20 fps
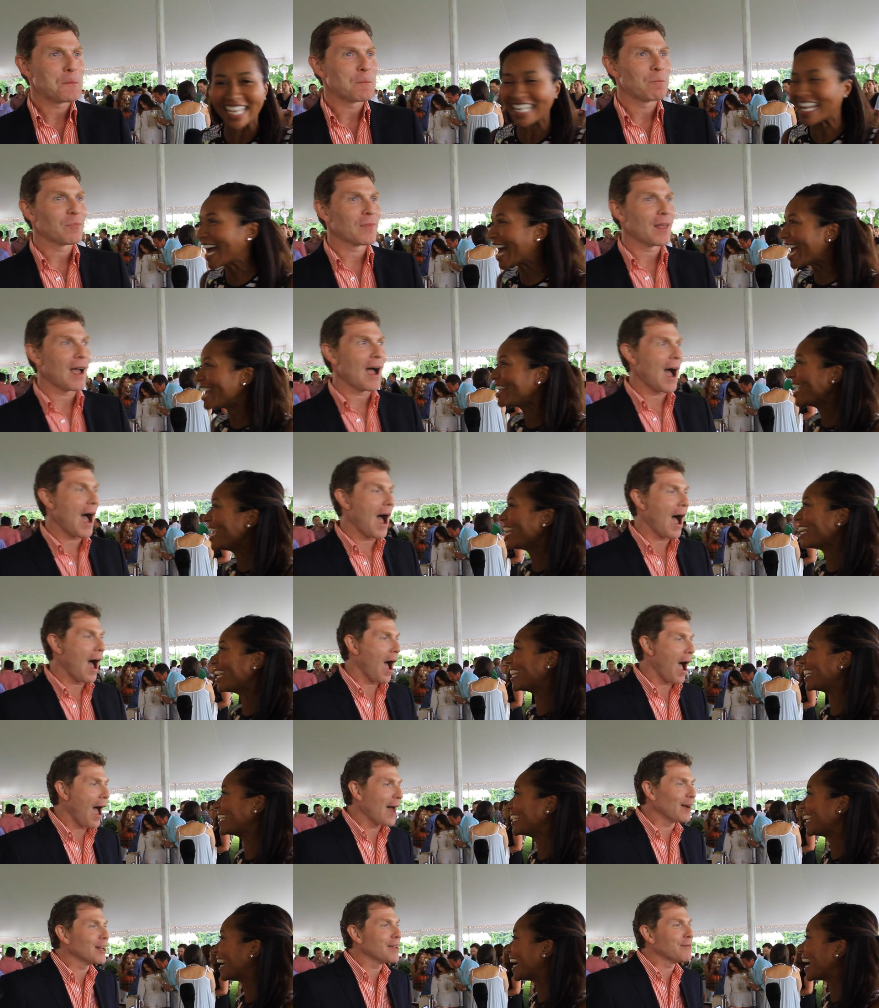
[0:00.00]
Speaker 1: it. I need it. I
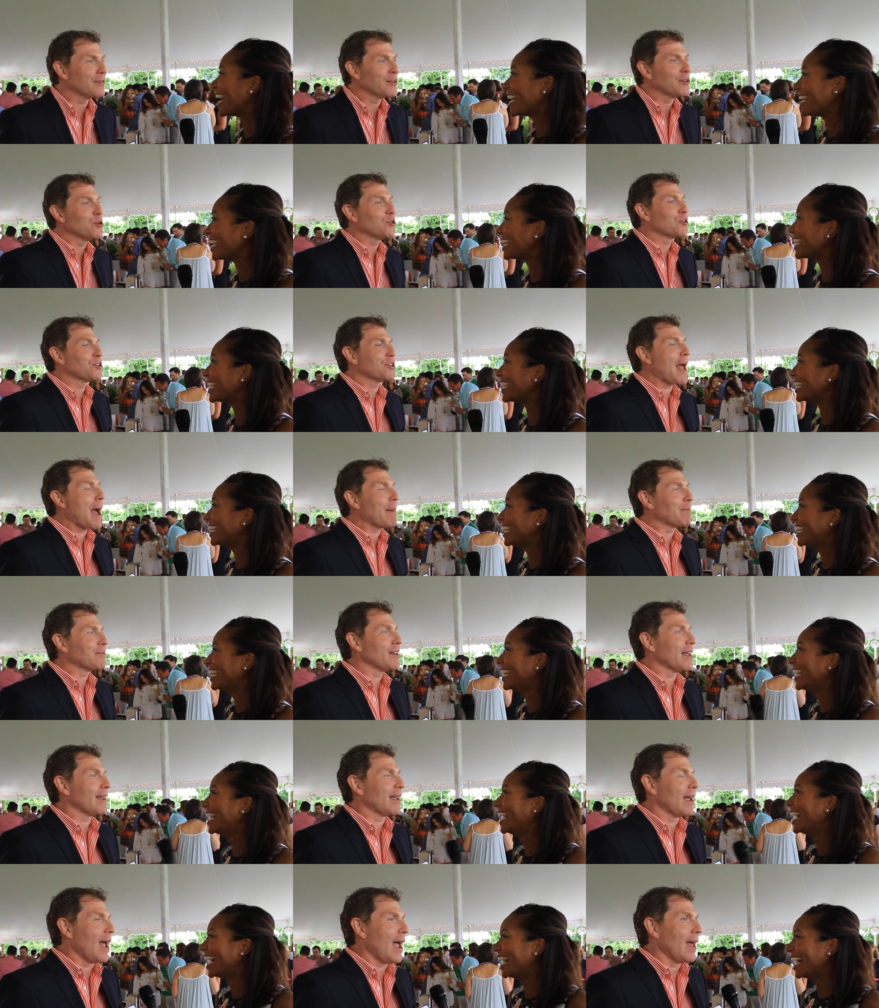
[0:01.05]
don't even I use it. chapstick
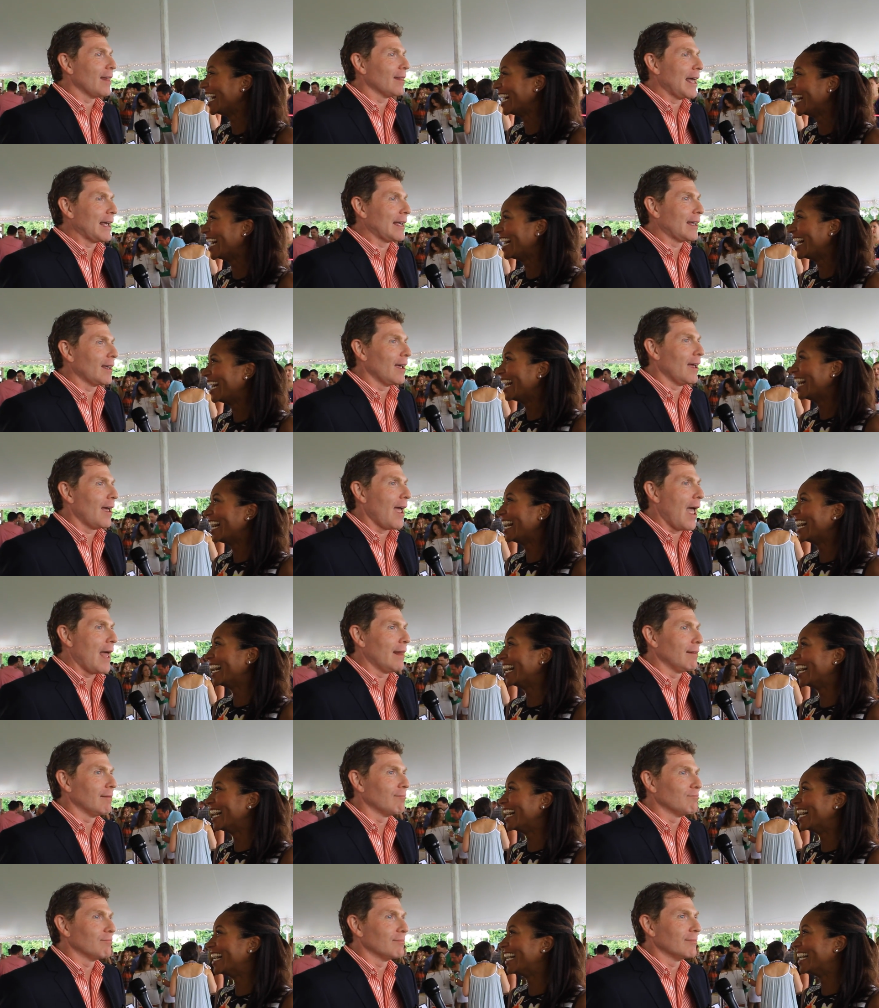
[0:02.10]
eh, like and
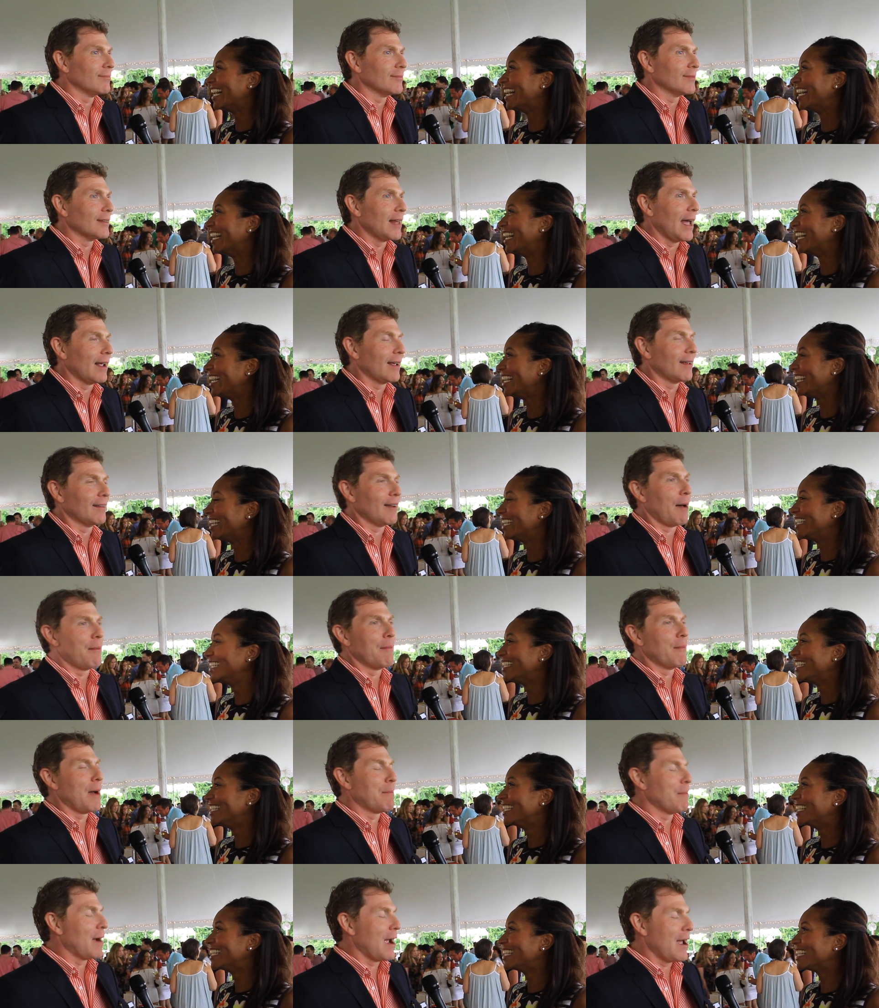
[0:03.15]
like um,
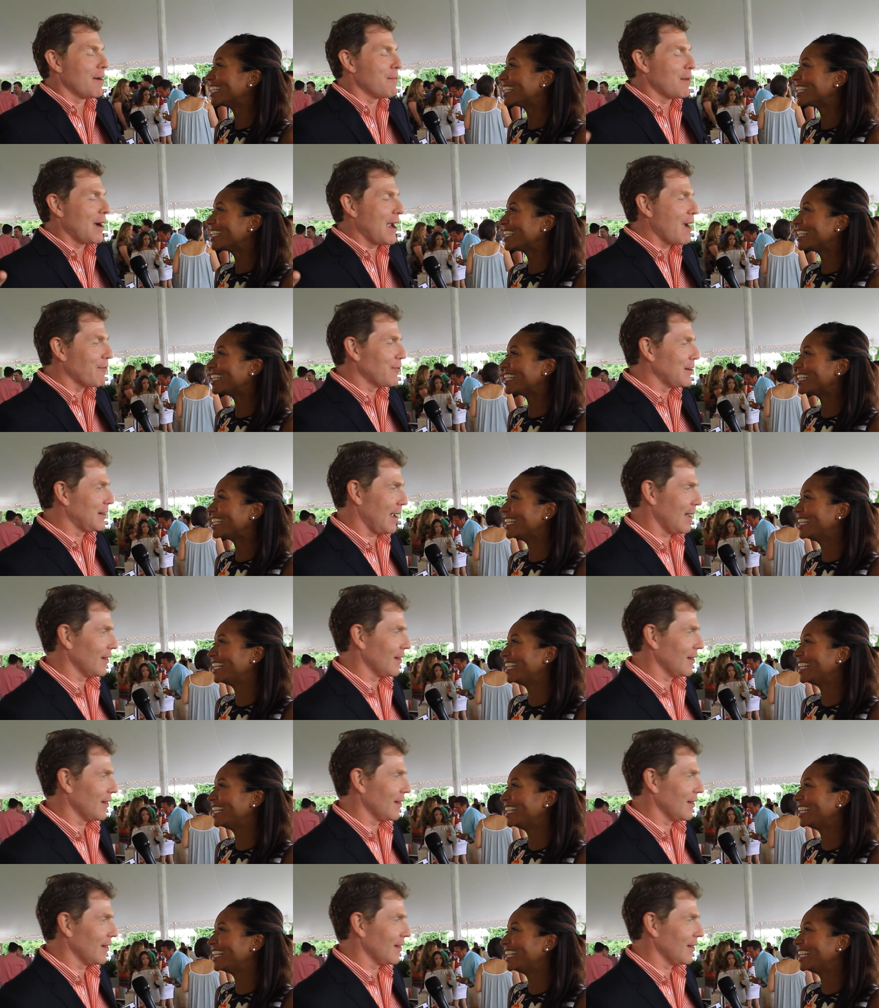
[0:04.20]
in, my, in my everyday